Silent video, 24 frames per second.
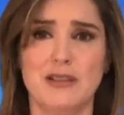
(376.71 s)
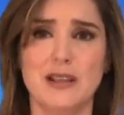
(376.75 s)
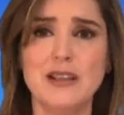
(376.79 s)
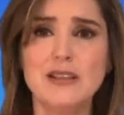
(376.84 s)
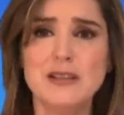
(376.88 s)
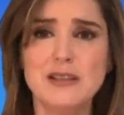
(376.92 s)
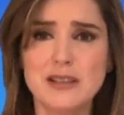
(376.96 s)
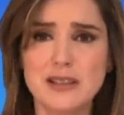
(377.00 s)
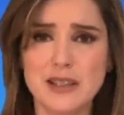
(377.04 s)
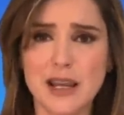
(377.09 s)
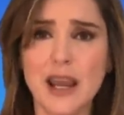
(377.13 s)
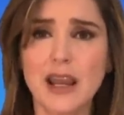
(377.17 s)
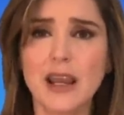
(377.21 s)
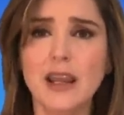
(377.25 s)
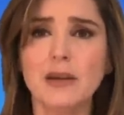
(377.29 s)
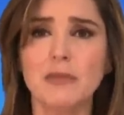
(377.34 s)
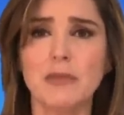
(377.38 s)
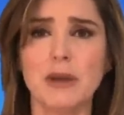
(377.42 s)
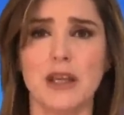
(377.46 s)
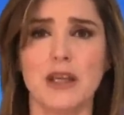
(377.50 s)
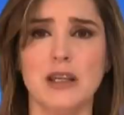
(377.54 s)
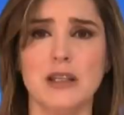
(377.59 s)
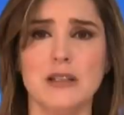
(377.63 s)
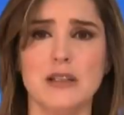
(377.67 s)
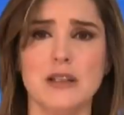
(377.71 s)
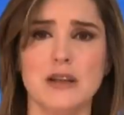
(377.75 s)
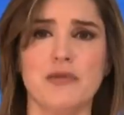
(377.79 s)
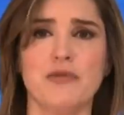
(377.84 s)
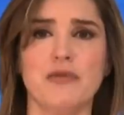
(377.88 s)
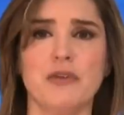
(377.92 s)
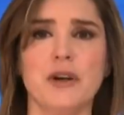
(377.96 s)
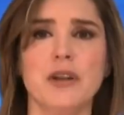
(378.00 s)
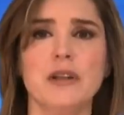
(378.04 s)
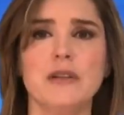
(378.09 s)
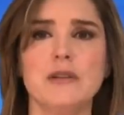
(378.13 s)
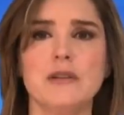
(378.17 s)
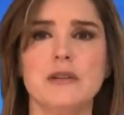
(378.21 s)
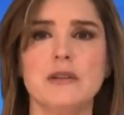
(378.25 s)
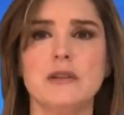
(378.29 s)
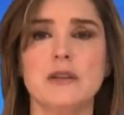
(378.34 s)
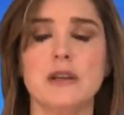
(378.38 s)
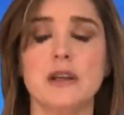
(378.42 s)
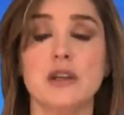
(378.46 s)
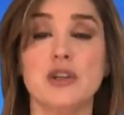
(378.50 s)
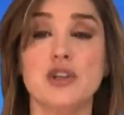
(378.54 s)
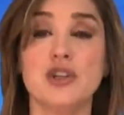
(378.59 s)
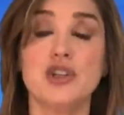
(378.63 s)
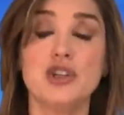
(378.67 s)
Did staying make a
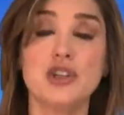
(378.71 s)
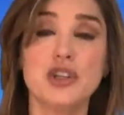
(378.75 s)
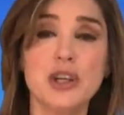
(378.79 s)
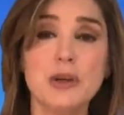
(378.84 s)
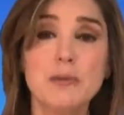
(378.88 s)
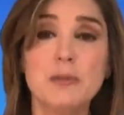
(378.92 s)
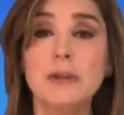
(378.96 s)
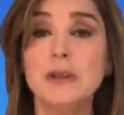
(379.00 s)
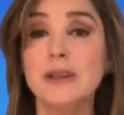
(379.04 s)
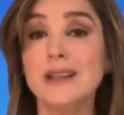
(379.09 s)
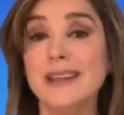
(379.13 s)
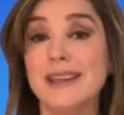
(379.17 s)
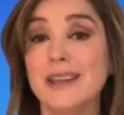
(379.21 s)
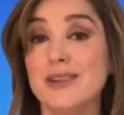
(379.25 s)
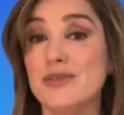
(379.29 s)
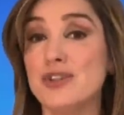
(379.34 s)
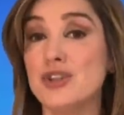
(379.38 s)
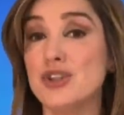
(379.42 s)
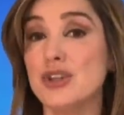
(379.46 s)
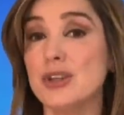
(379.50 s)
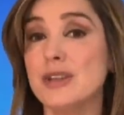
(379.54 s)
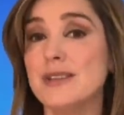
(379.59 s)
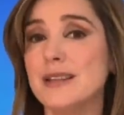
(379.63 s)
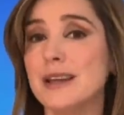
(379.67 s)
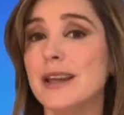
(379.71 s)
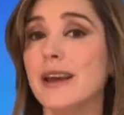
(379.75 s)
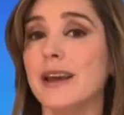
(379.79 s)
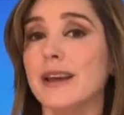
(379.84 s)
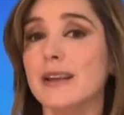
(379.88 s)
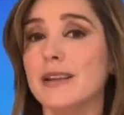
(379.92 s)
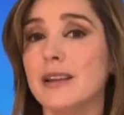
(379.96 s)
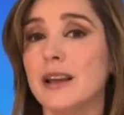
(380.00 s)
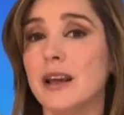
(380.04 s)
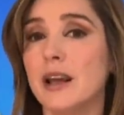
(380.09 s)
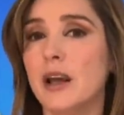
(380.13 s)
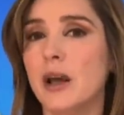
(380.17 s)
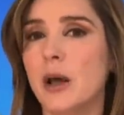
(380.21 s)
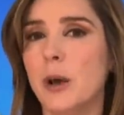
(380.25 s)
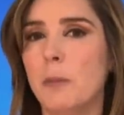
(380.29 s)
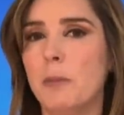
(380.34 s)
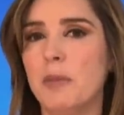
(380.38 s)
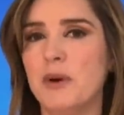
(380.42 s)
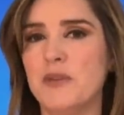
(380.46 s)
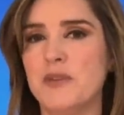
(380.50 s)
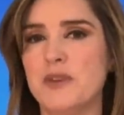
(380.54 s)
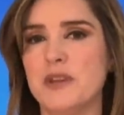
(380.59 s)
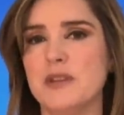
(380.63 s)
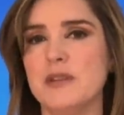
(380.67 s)
difference? She believes she did.
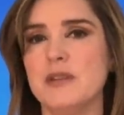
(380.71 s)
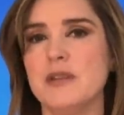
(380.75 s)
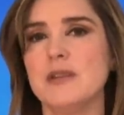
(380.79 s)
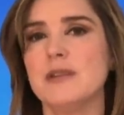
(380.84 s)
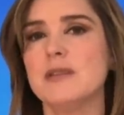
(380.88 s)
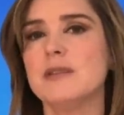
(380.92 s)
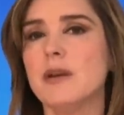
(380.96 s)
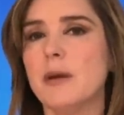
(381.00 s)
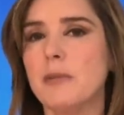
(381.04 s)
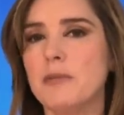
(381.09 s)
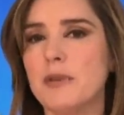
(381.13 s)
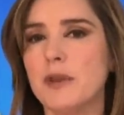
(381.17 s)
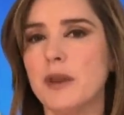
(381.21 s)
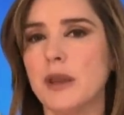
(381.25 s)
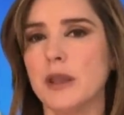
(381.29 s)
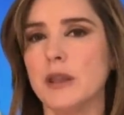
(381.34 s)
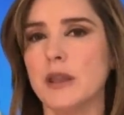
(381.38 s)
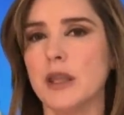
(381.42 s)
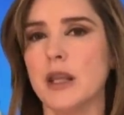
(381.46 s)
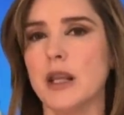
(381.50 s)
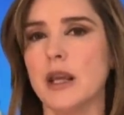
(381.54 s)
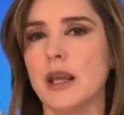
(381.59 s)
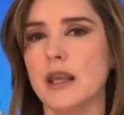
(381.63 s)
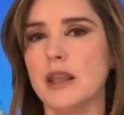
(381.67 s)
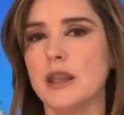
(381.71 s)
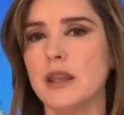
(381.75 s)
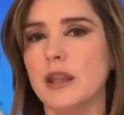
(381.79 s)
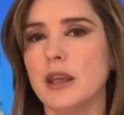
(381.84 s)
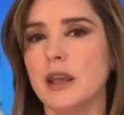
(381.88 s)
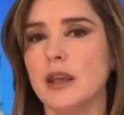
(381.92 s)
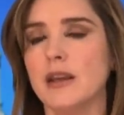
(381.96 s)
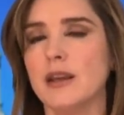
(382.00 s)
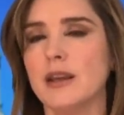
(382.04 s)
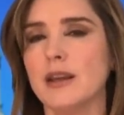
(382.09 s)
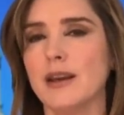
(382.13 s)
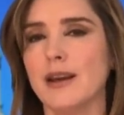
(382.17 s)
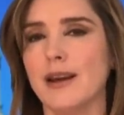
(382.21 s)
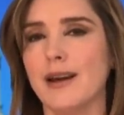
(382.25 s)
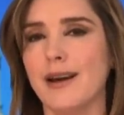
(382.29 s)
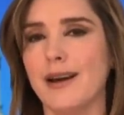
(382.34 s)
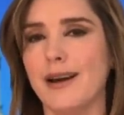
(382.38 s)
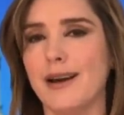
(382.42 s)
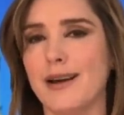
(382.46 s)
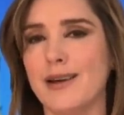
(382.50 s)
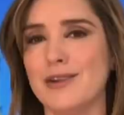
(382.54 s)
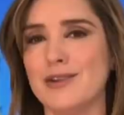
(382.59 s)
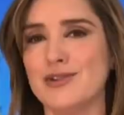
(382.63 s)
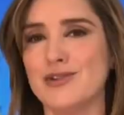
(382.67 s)
But this is something that I think
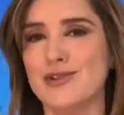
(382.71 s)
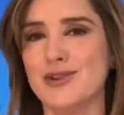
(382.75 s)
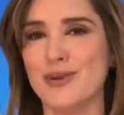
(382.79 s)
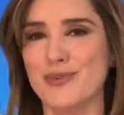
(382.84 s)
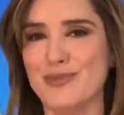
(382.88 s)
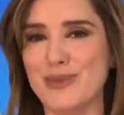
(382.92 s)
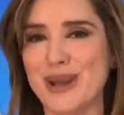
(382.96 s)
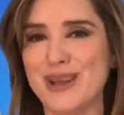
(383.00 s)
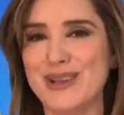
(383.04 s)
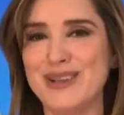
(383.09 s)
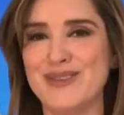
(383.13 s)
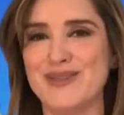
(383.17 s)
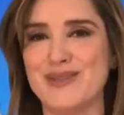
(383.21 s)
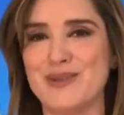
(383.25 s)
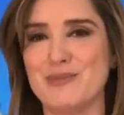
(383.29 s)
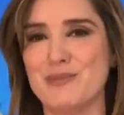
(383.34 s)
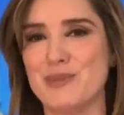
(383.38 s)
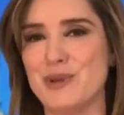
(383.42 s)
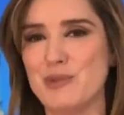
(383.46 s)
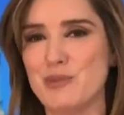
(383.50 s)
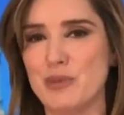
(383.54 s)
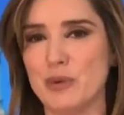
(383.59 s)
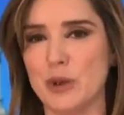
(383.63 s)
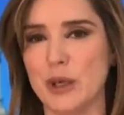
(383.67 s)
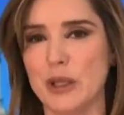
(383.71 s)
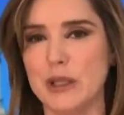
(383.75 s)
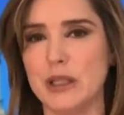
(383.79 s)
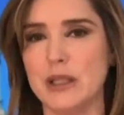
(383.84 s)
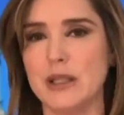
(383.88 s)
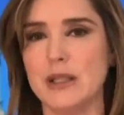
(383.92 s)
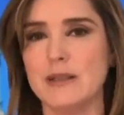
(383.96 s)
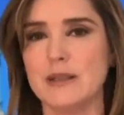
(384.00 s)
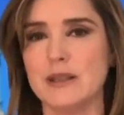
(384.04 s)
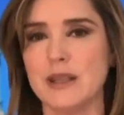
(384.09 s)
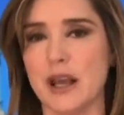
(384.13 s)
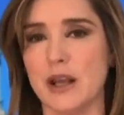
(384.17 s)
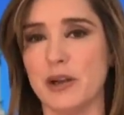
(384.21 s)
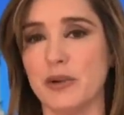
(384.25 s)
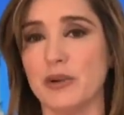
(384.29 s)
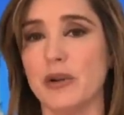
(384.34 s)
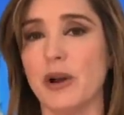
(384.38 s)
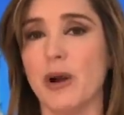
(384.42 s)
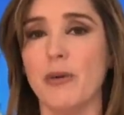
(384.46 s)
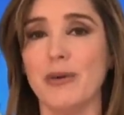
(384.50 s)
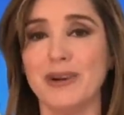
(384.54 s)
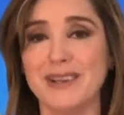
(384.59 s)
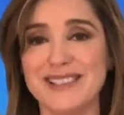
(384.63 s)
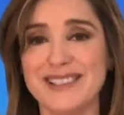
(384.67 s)
so many of the people on the inside are
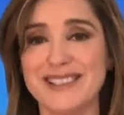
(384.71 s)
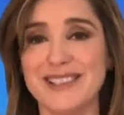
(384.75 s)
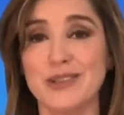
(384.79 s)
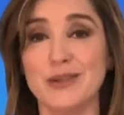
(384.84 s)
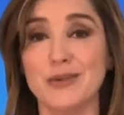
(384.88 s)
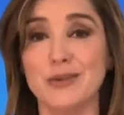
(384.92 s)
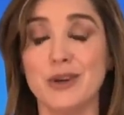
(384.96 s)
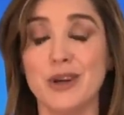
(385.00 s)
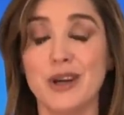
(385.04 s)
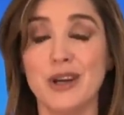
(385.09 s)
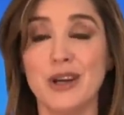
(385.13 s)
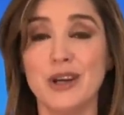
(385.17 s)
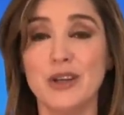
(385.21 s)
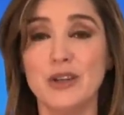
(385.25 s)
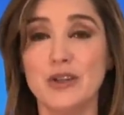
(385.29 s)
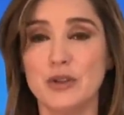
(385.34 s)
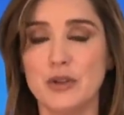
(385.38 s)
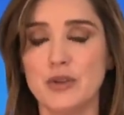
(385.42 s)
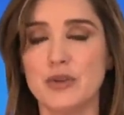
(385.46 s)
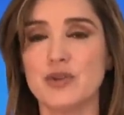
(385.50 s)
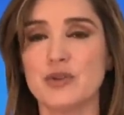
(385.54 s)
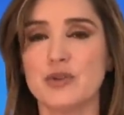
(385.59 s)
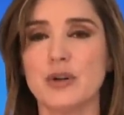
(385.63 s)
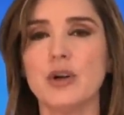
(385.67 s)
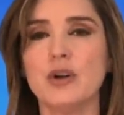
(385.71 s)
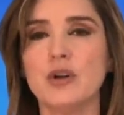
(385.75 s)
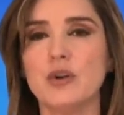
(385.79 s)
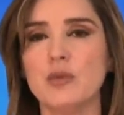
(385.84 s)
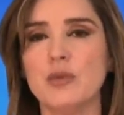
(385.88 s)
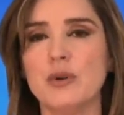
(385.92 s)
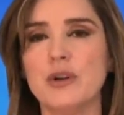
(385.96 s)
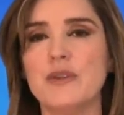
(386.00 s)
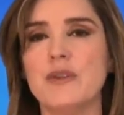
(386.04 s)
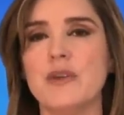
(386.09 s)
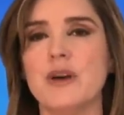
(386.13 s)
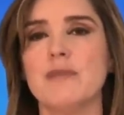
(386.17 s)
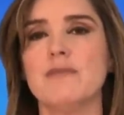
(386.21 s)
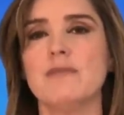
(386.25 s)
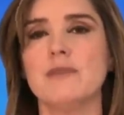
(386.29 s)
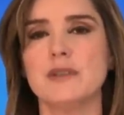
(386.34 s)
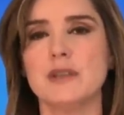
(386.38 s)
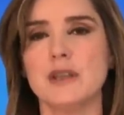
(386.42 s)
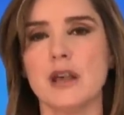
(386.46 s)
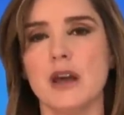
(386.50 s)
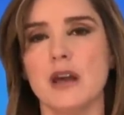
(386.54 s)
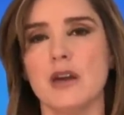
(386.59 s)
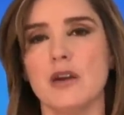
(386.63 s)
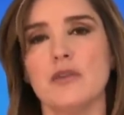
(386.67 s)
going to struggle with
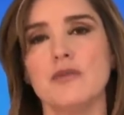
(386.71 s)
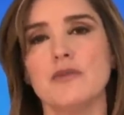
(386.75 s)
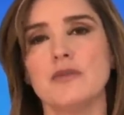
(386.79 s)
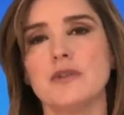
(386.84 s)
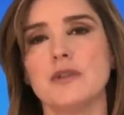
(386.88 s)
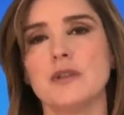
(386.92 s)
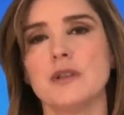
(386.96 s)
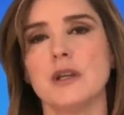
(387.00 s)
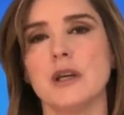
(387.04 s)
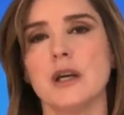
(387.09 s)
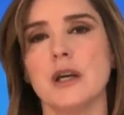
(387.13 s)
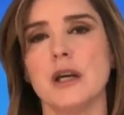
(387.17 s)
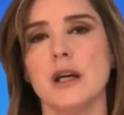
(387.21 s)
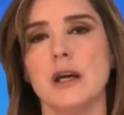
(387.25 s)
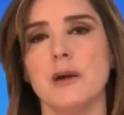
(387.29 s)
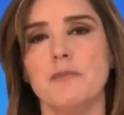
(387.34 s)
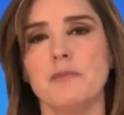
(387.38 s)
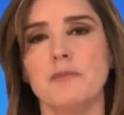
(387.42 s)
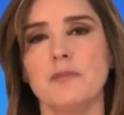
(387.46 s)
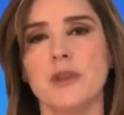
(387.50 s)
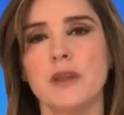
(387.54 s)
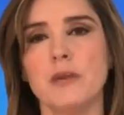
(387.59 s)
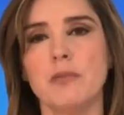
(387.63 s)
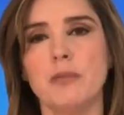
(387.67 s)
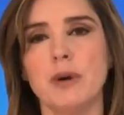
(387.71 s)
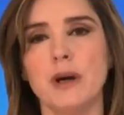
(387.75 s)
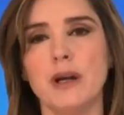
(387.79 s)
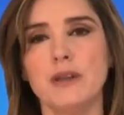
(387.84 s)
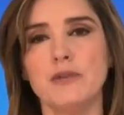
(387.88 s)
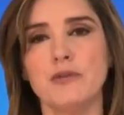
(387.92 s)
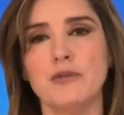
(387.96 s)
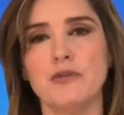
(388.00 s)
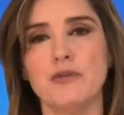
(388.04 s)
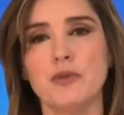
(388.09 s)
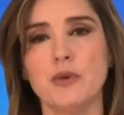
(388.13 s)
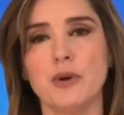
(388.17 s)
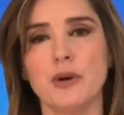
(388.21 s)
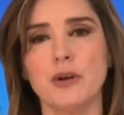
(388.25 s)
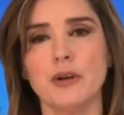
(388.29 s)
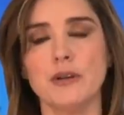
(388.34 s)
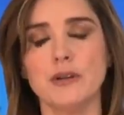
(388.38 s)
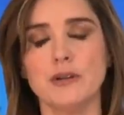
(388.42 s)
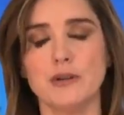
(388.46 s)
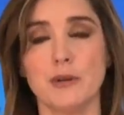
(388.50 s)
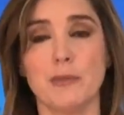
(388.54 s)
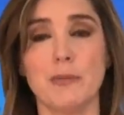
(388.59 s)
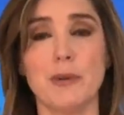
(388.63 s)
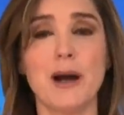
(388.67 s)
themselves. But for
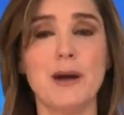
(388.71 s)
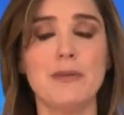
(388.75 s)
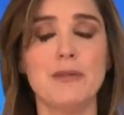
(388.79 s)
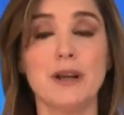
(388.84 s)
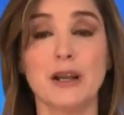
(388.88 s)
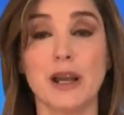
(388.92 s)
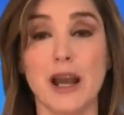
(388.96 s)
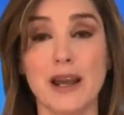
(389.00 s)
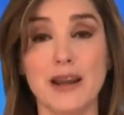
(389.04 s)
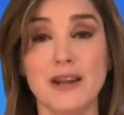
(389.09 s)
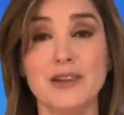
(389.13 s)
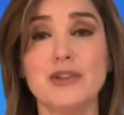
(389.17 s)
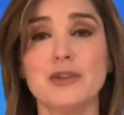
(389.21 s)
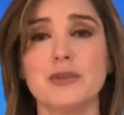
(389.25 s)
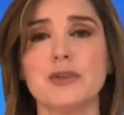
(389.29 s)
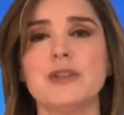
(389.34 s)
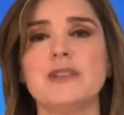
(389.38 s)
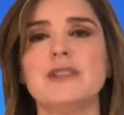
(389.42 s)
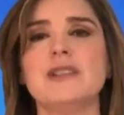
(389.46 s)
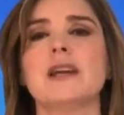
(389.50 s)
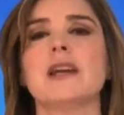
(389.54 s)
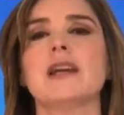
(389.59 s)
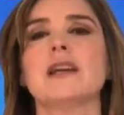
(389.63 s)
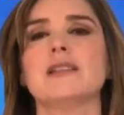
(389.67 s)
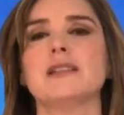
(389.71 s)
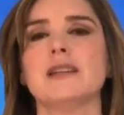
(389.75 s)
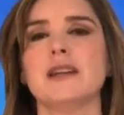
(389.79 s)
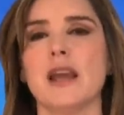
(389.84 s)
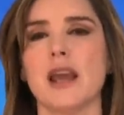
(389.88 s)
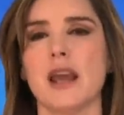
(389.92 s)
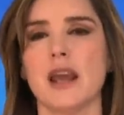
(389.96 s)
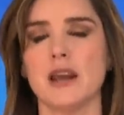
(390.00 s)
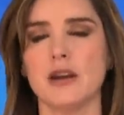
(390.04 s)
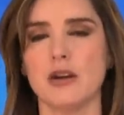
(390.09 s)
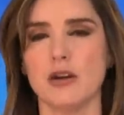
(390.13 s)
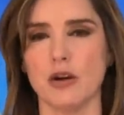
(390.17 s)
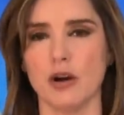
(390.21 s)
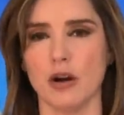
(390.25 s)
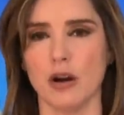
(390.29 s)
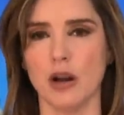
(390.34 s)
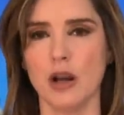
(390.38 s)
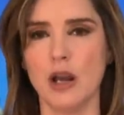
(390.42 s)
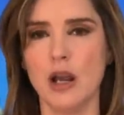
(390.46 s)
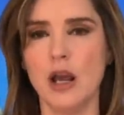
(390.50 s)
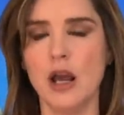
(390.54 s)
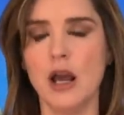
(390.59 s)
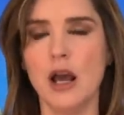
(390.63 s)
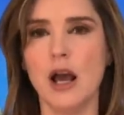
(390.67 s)
the public, I understand the anger.